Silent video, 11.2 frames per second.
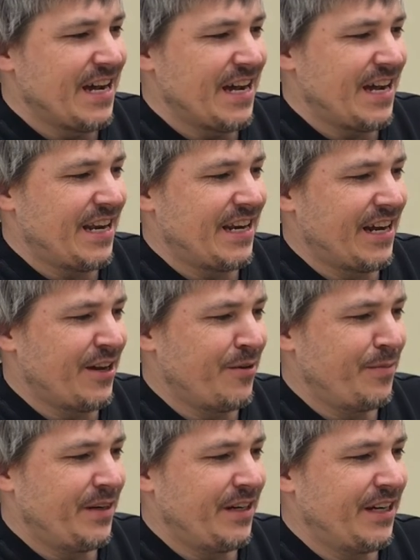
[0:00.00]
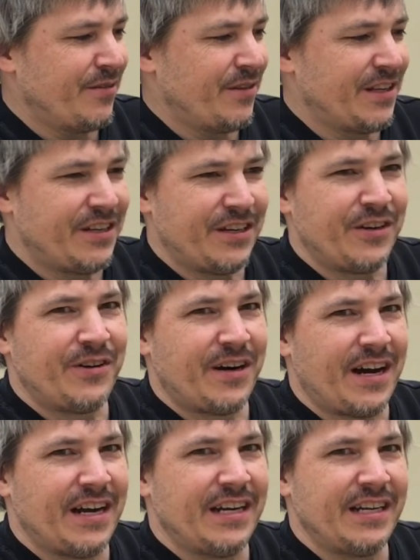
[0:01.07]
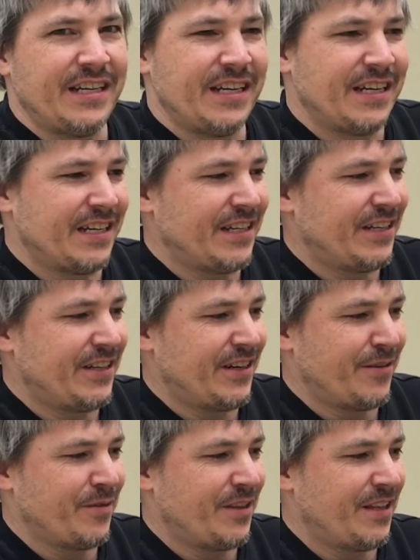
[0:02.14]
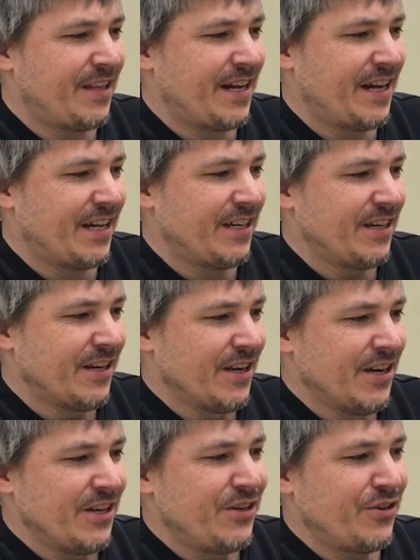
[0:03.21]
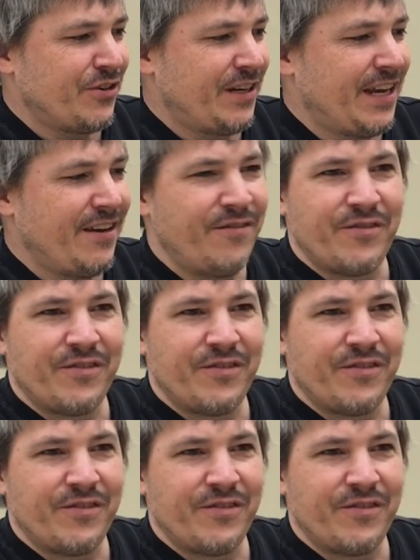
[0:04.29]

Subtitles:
and I hope you give this a try. It's something that you'll keep